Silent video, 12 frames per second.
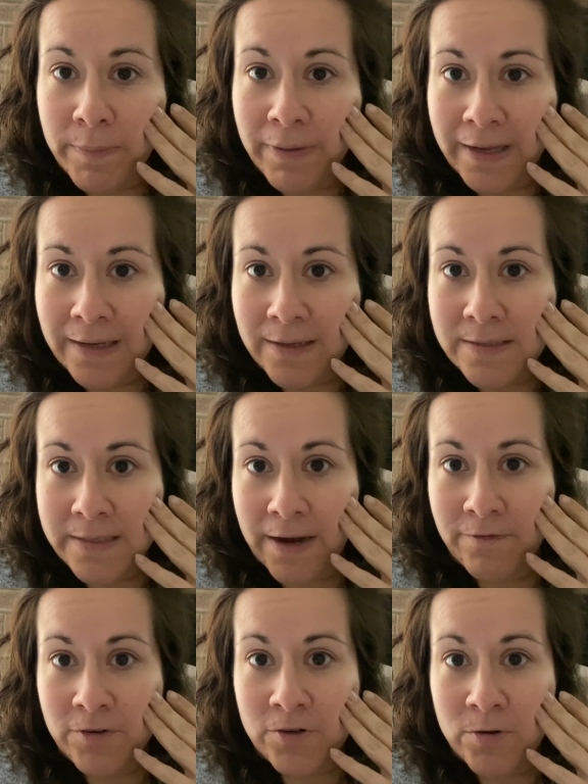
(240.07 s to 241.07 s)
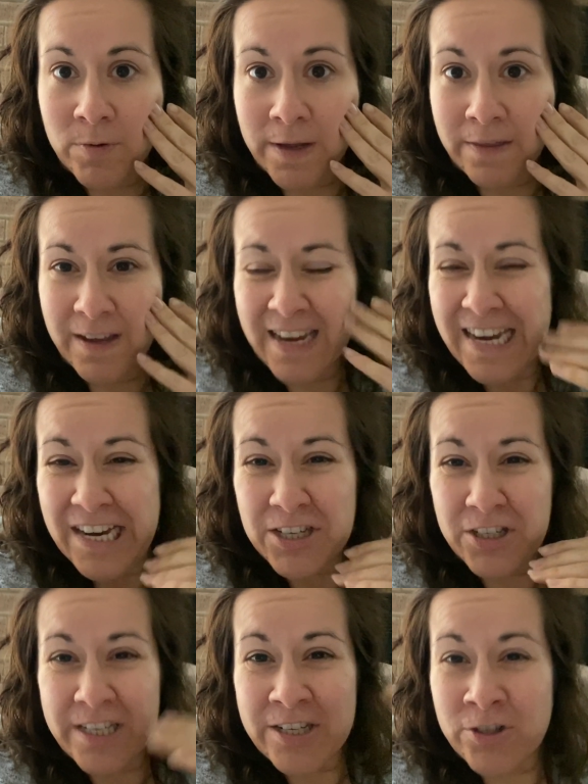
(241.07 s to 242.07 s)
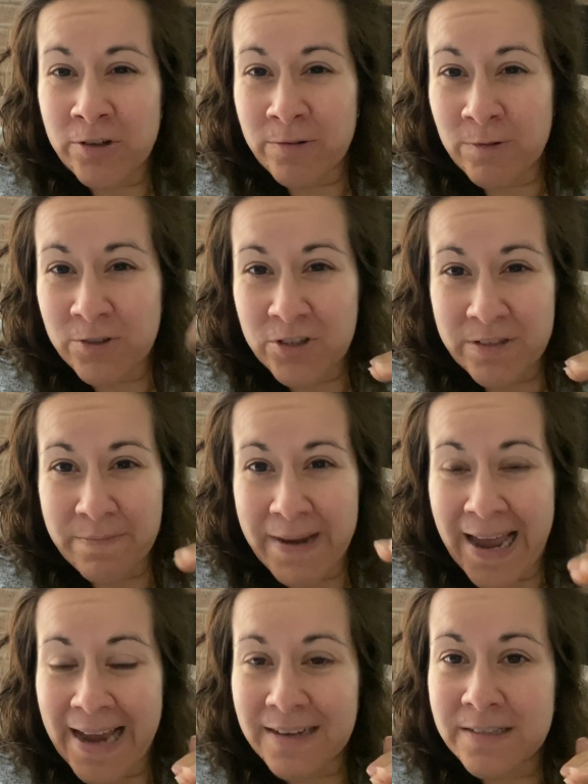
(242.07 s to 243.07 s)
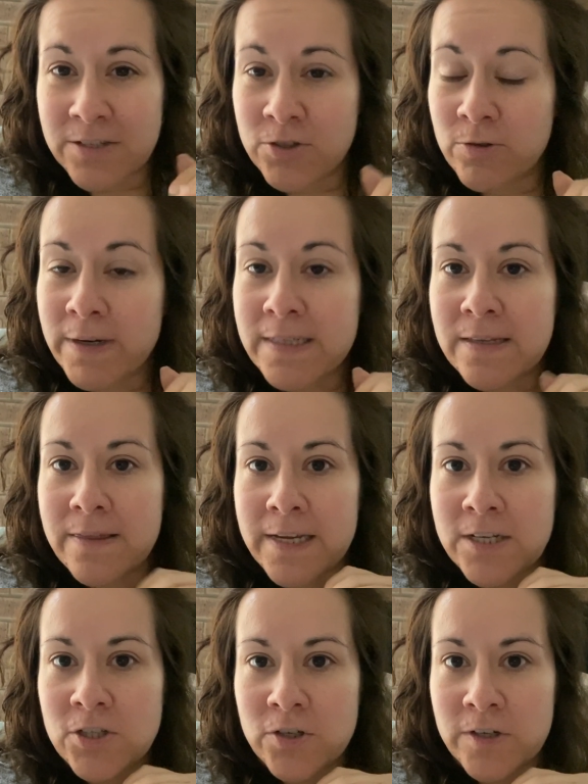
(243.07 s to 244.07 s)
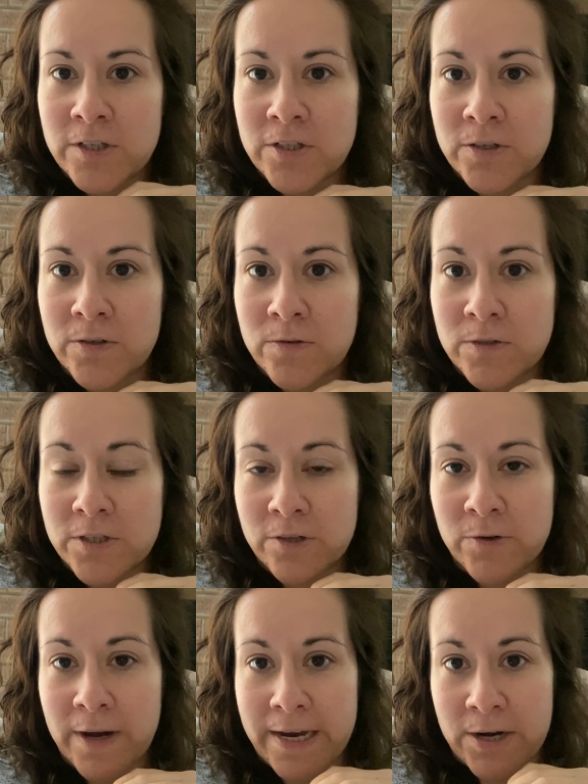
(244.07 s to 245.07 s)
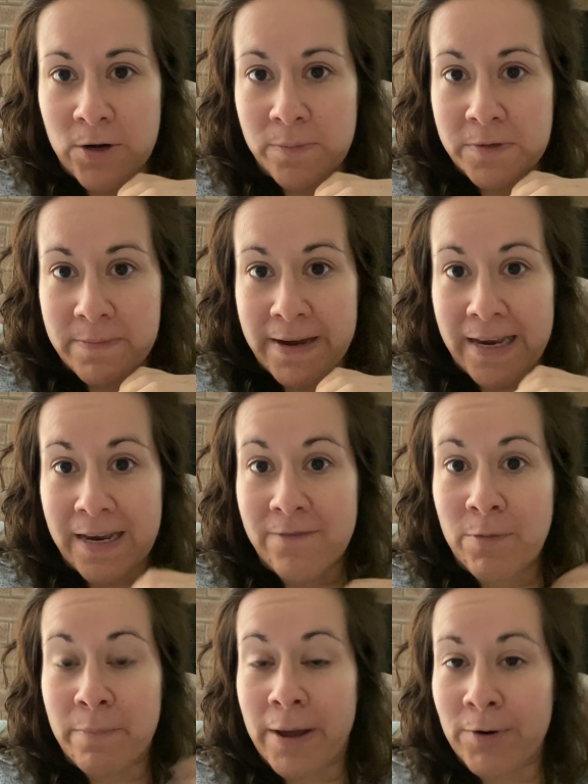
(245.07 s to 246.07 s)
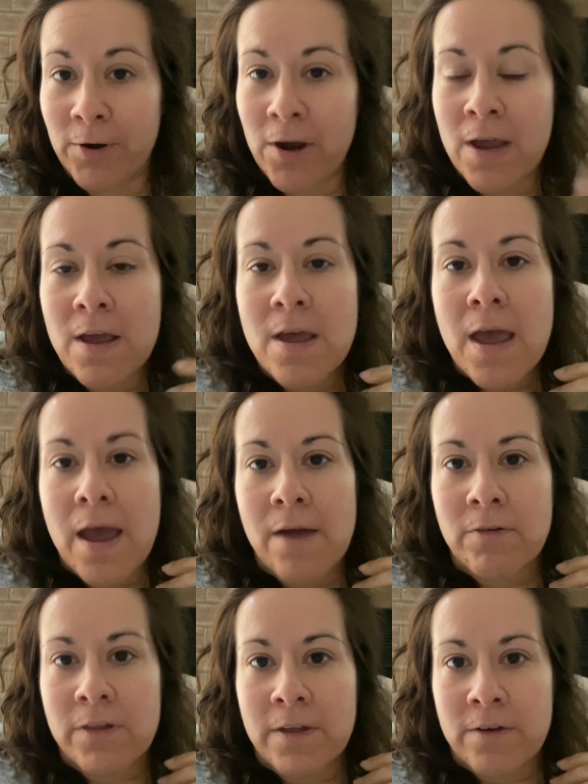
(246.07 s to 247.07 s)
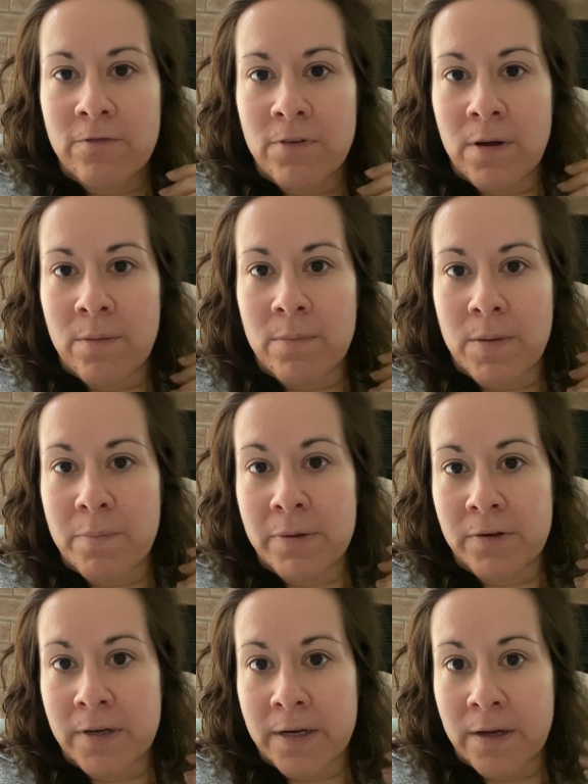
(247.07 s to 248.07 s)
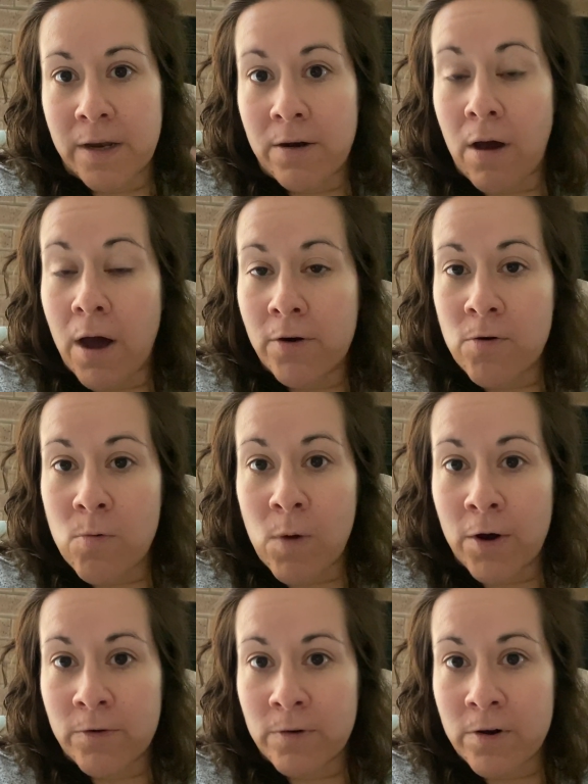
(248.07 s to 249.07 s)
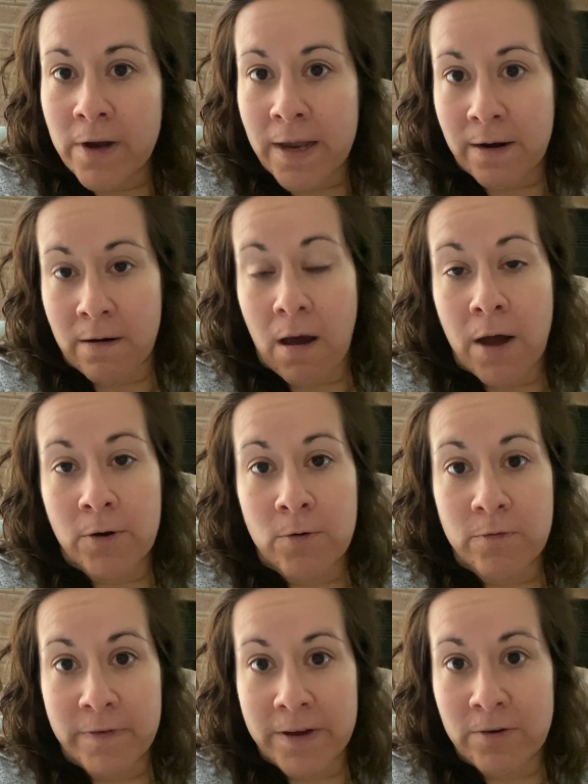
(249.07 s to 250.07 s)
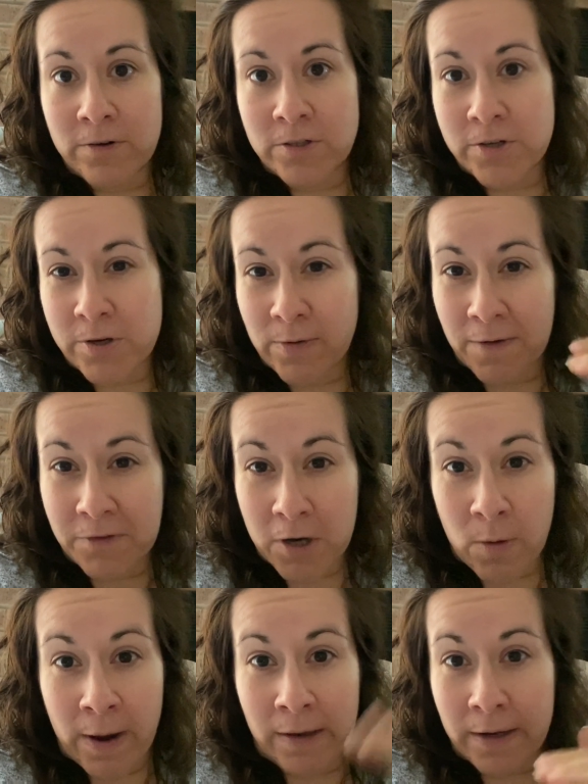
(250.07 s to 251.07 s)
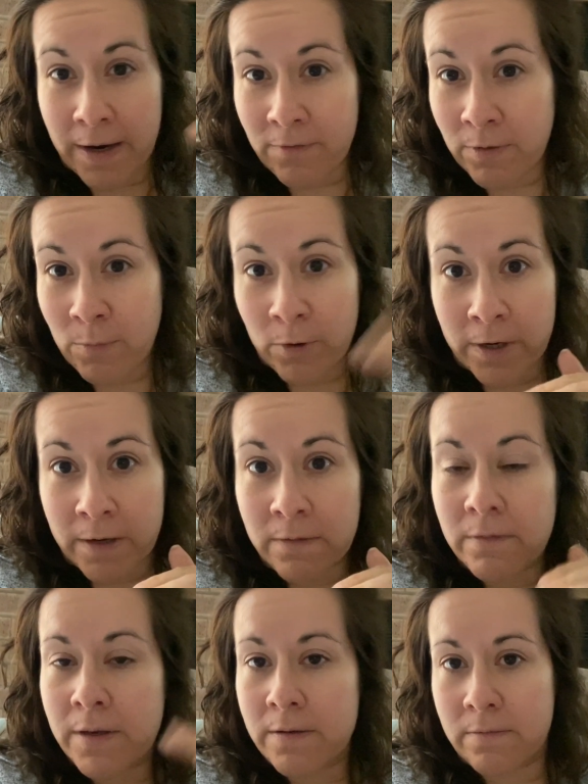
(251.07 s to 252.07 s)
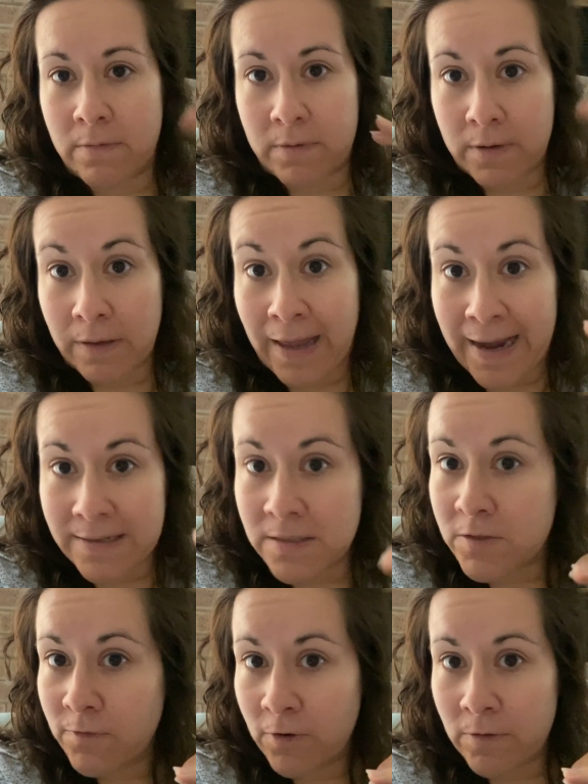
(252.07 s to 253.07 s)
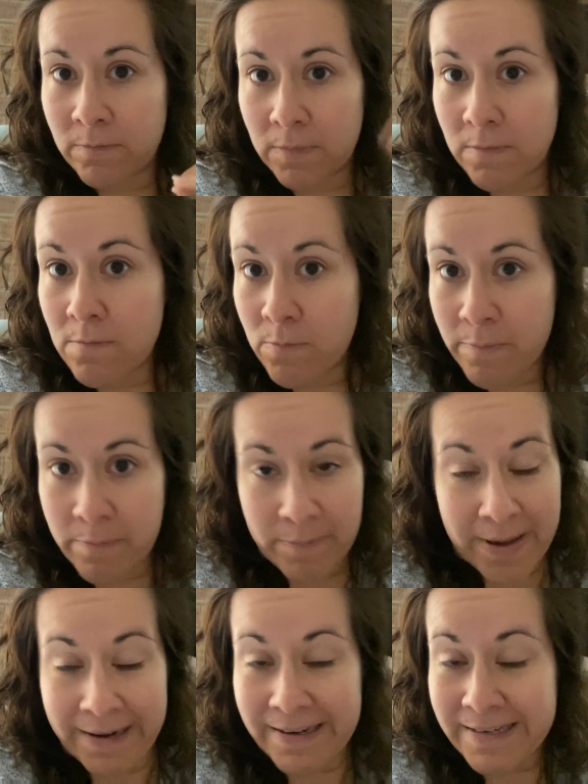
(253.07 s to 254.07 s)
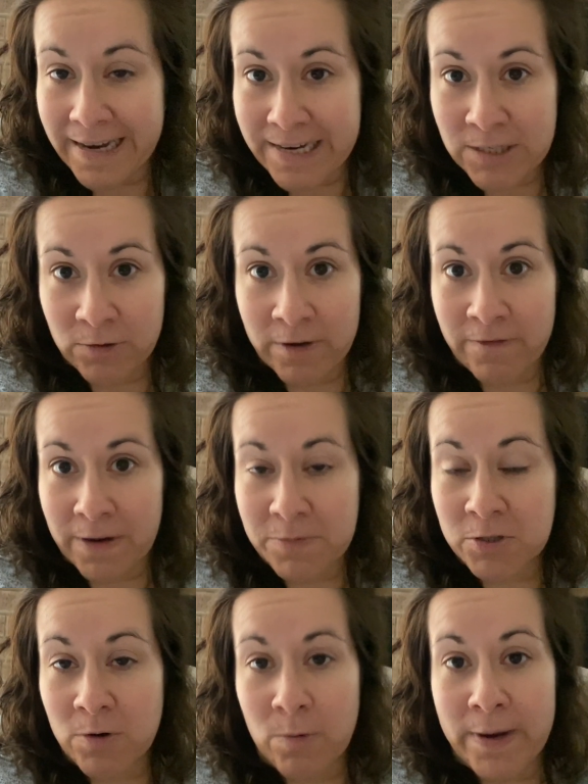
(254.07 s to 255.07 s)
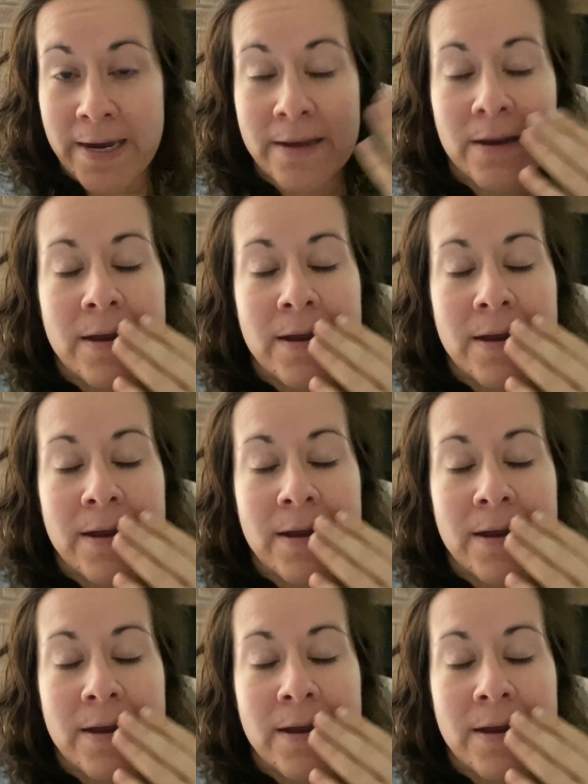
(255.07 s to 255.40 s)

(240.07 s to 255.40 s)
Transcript: playlist have to do with just in general, just some hacks and tricks and things you can do to a coop to make it even better. Everything from building an auto waterer and an auto feeder so you don't have to go out like every morning. It lasts for many days or even up to a week.